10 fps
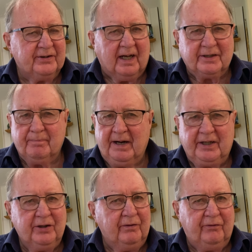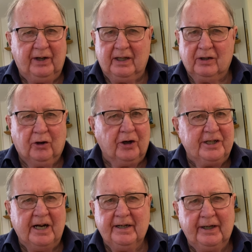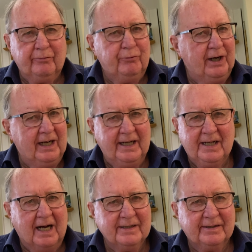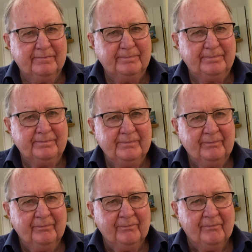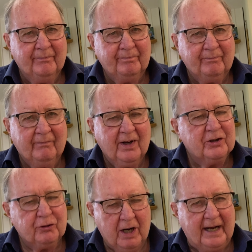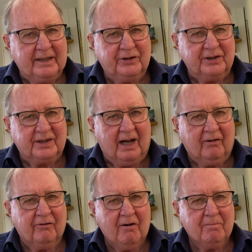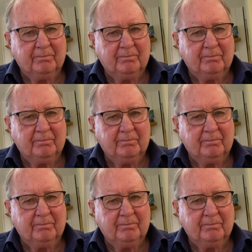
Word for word: does make you feel good. It really does. Try it yourself.